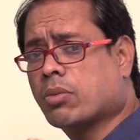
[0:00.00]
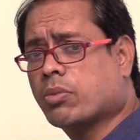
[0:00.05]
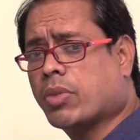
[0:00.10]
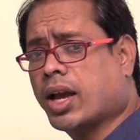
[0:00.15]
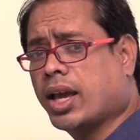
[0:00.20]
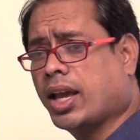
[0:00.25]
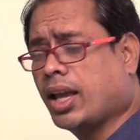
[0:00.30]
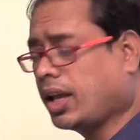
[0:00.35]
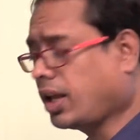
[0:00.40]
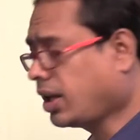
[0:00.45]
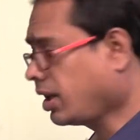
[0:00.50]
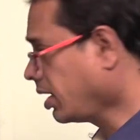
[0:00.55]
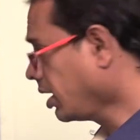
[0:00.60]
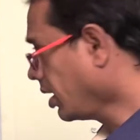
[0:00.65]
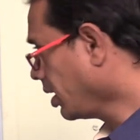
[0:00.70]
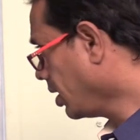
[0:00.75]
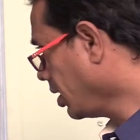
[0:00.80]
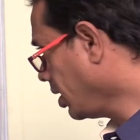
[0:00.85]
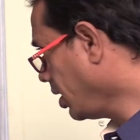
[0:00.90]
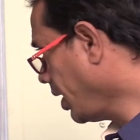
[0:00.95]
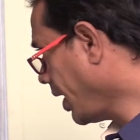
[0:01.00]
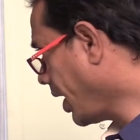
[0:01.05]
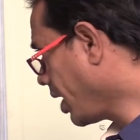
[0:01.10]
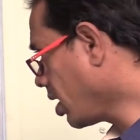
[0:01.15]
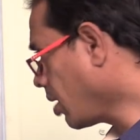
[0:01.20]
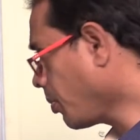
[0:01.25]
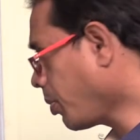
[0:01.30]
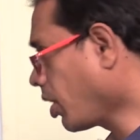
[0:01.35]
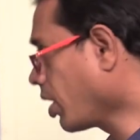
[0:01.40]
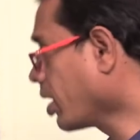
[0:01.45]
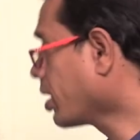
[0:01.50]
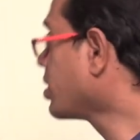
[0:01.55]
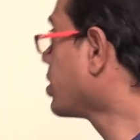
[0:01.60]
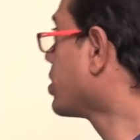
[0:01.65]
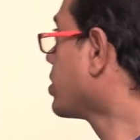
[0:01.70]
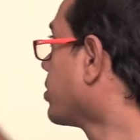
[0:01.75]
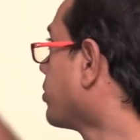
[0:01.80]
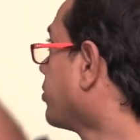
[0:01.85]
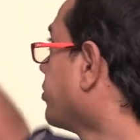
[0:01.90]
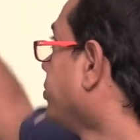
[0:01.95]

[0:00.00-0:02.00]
by end products.